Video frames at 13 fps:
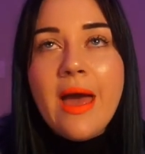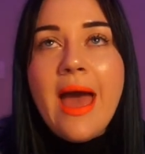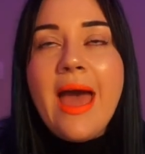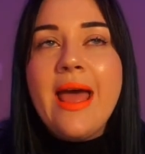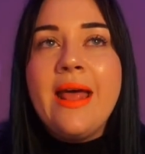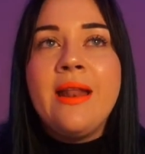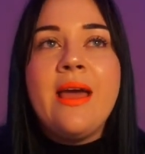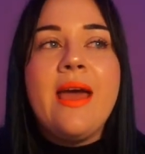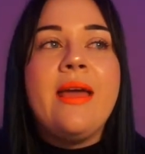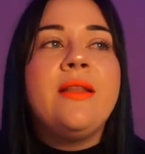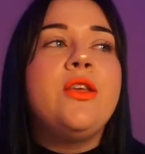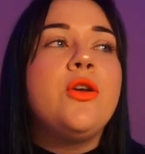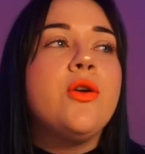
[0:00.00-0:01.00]

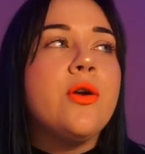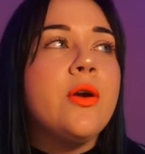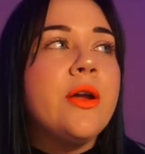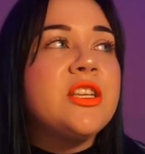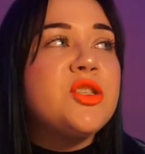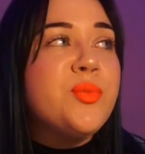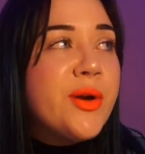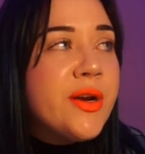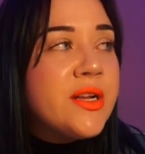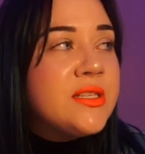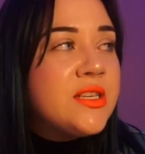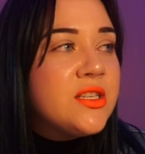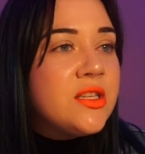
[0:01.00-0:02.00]
And your
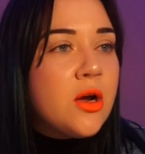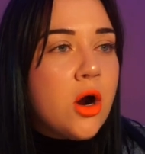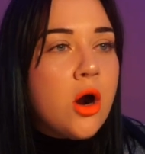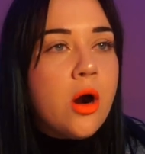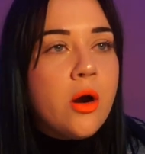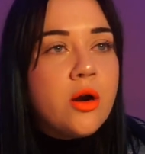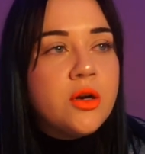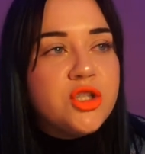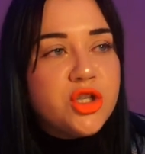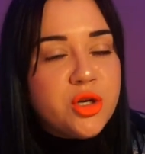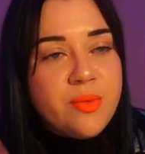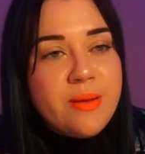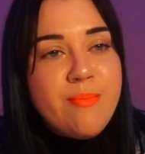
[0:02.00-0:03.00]
experiences
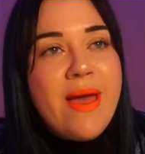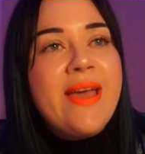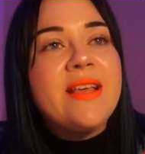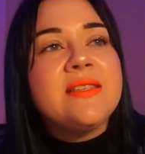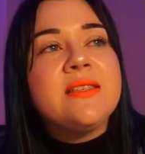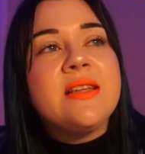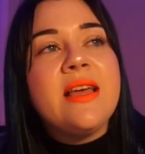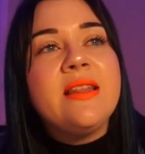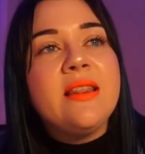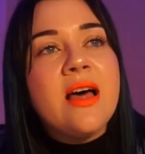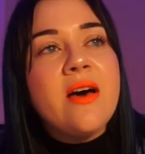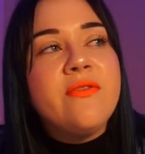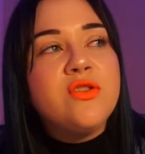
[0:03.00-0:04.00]
should be based
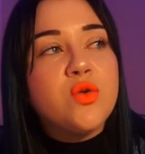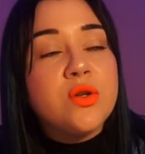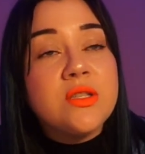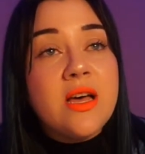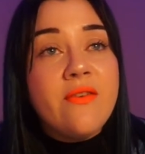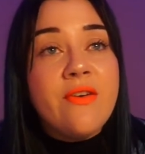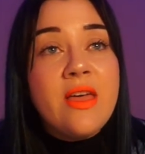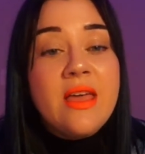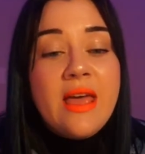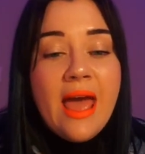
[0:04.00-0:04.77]
in love and towards love.